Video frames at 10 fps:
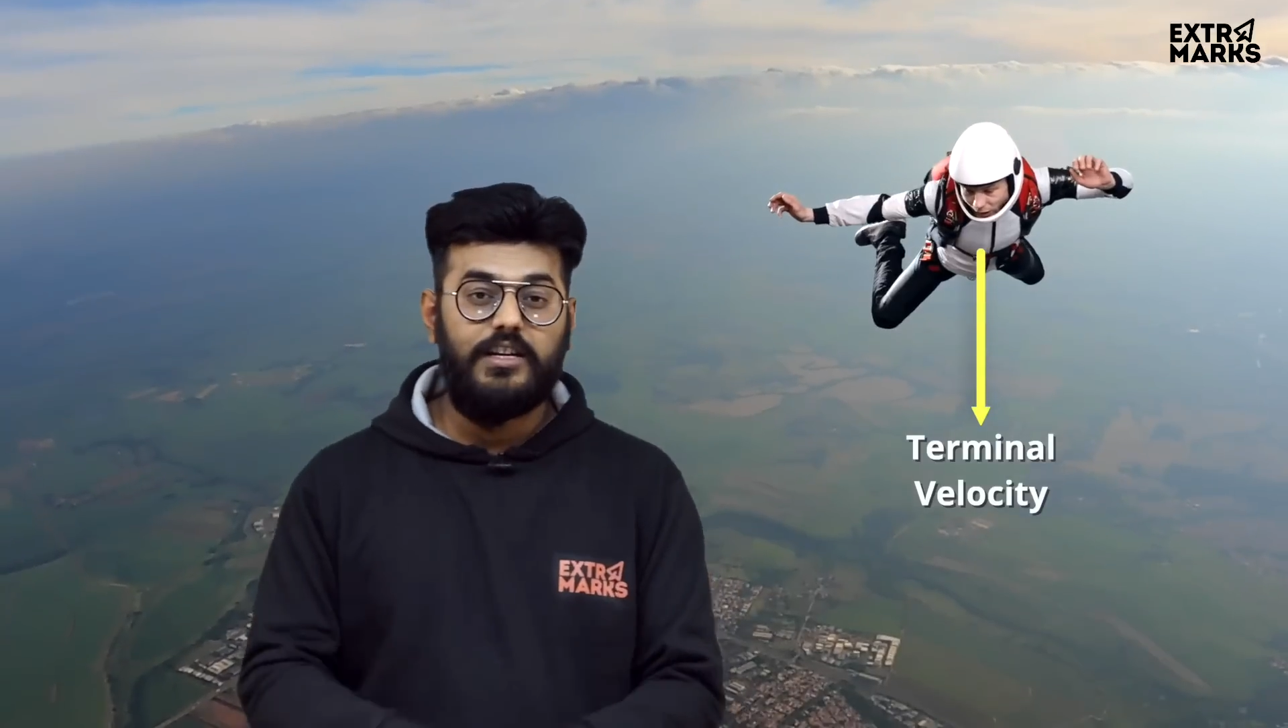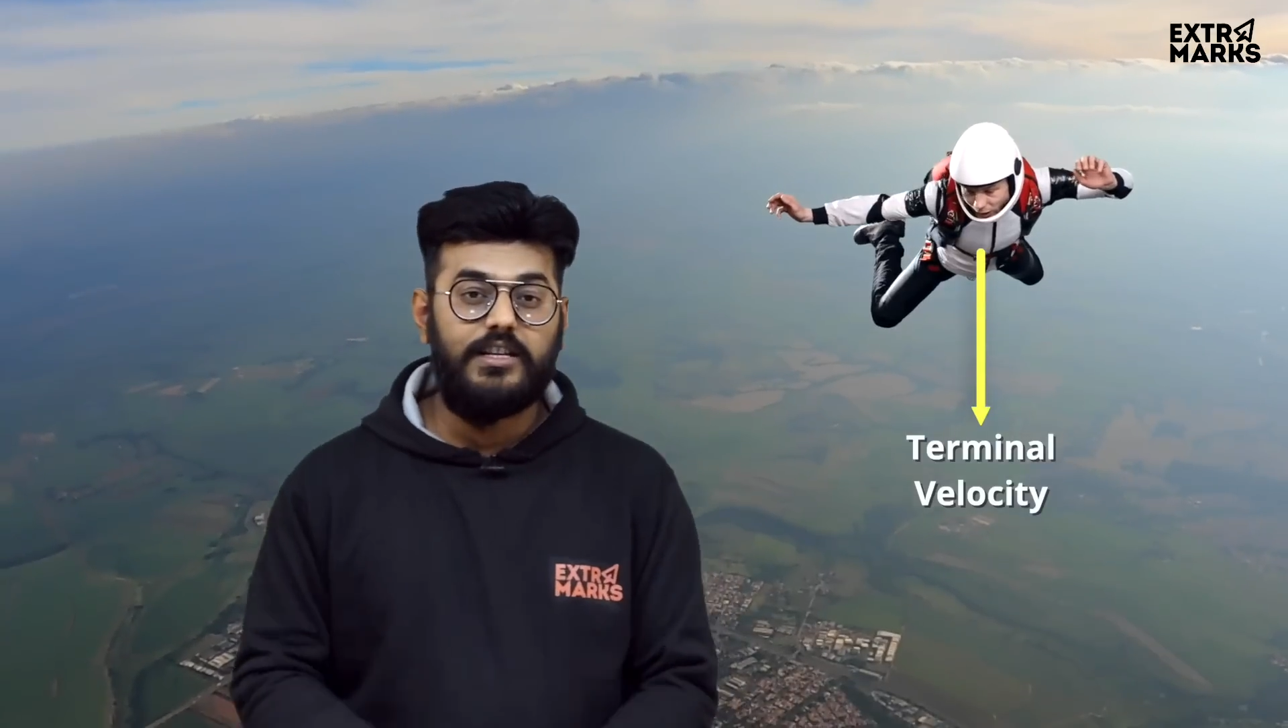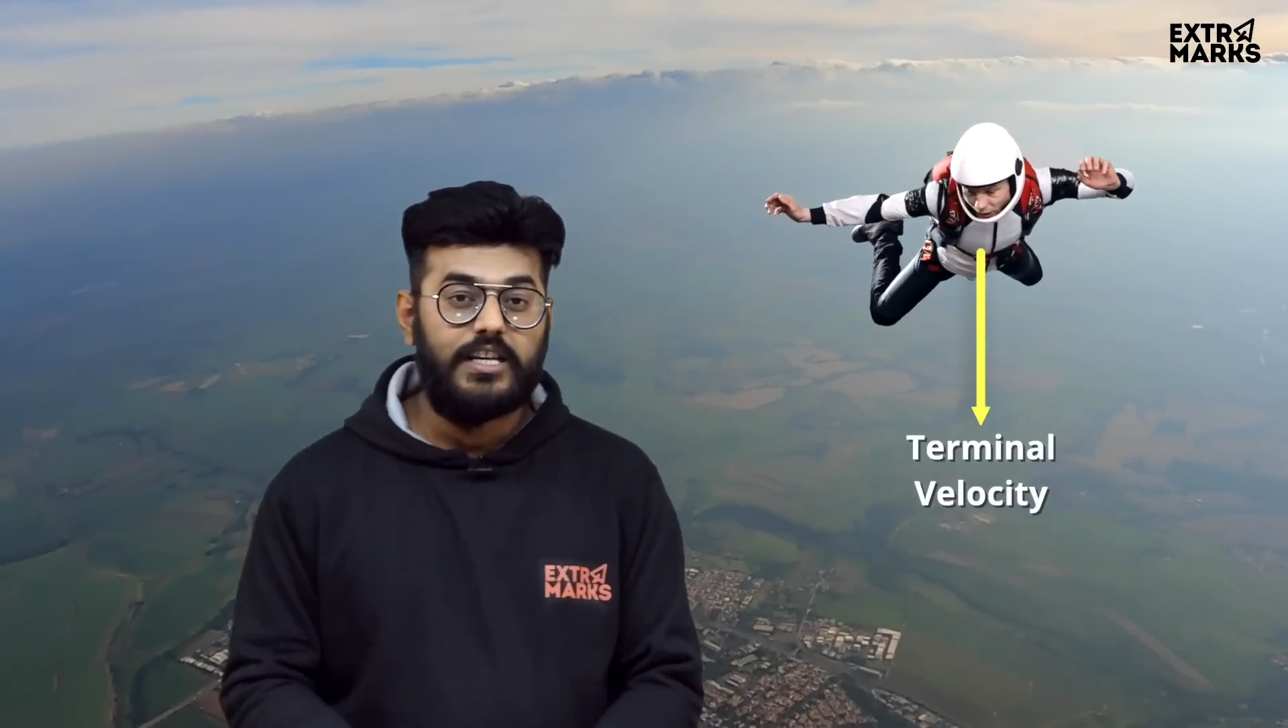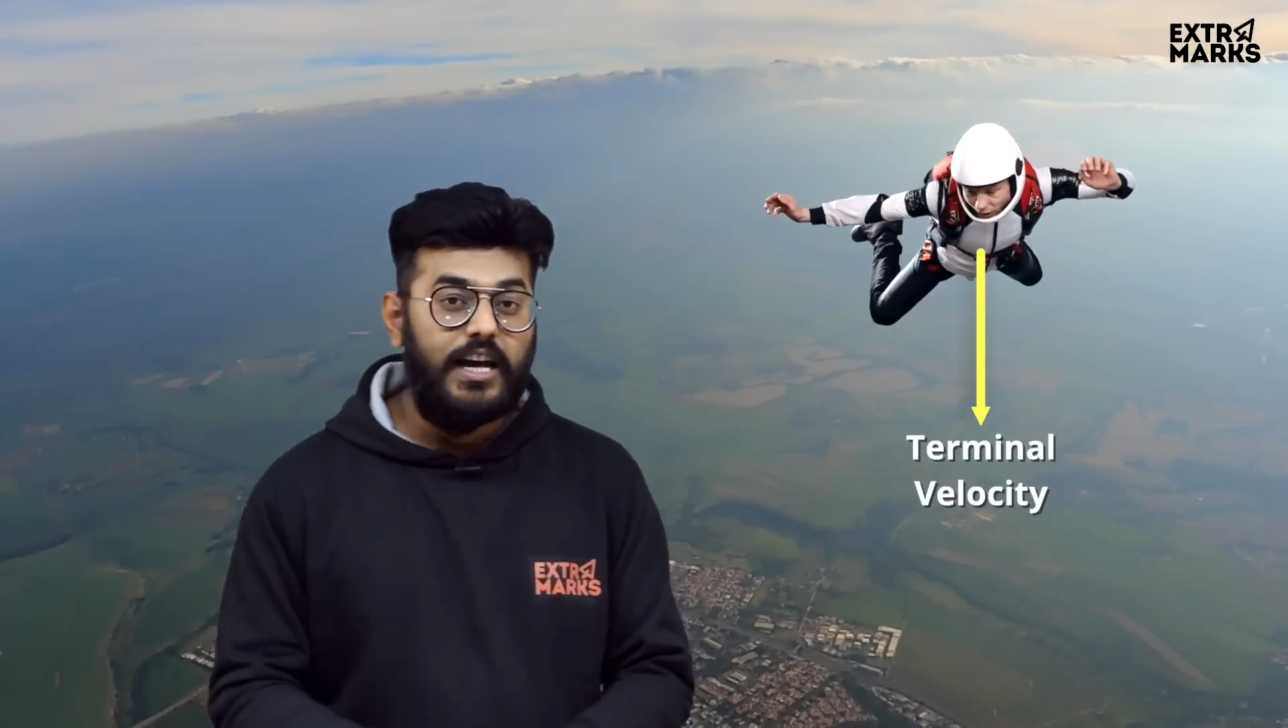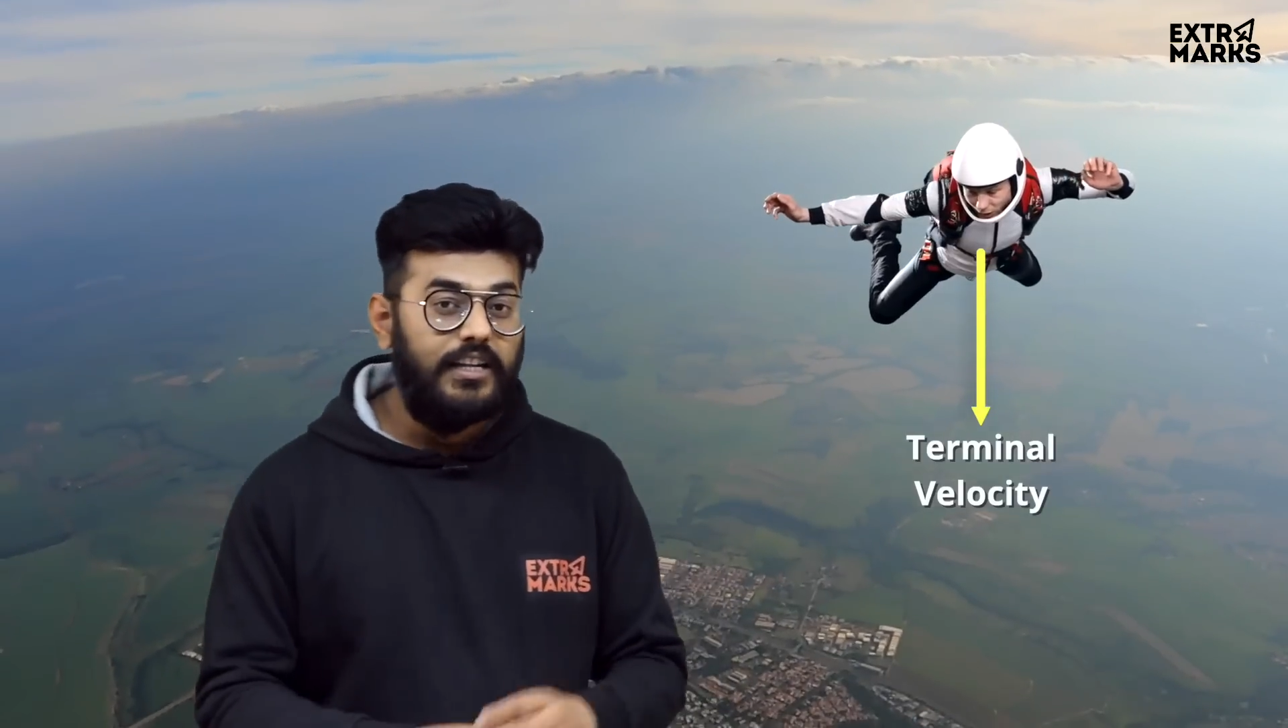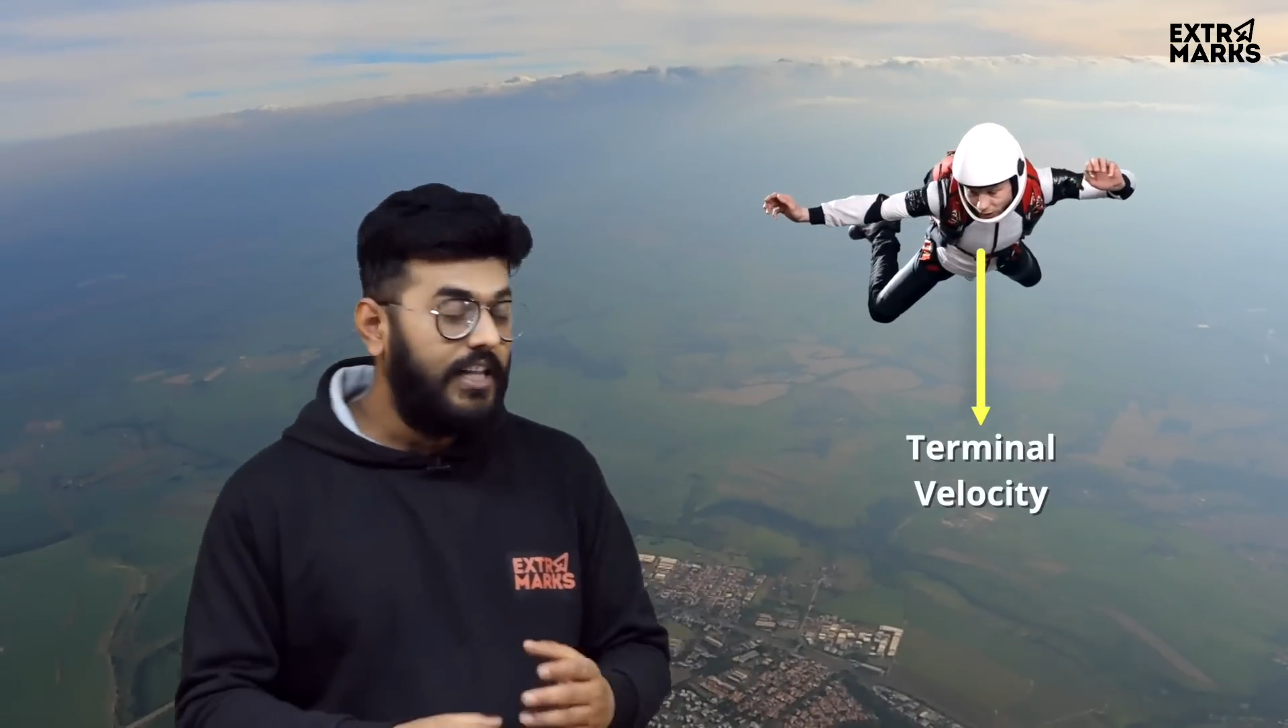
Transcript: is